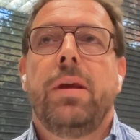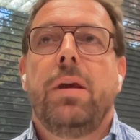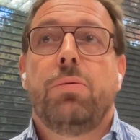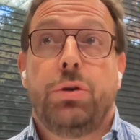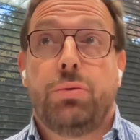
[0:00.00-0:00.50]

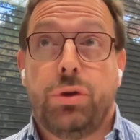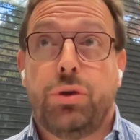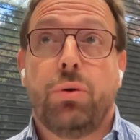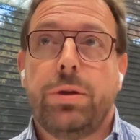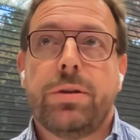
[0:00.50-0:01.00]
which was a
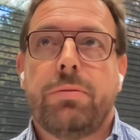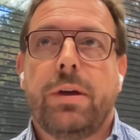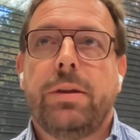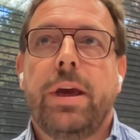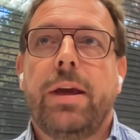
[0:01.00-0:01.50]
choice,
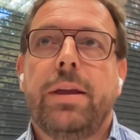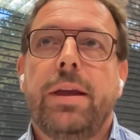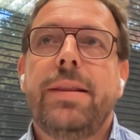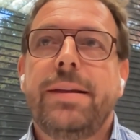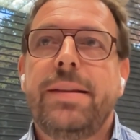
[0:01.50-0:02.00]
right? Again,
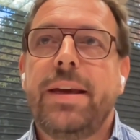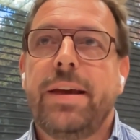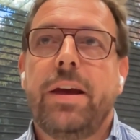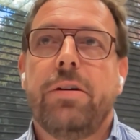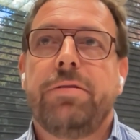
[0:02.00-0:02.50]
in the
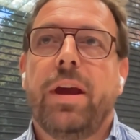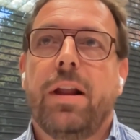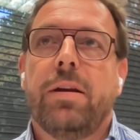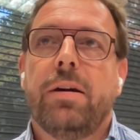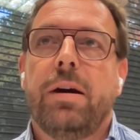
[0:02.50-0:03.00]
DNA of
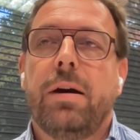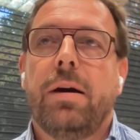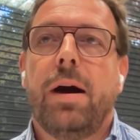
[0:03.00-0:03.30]
Caldera,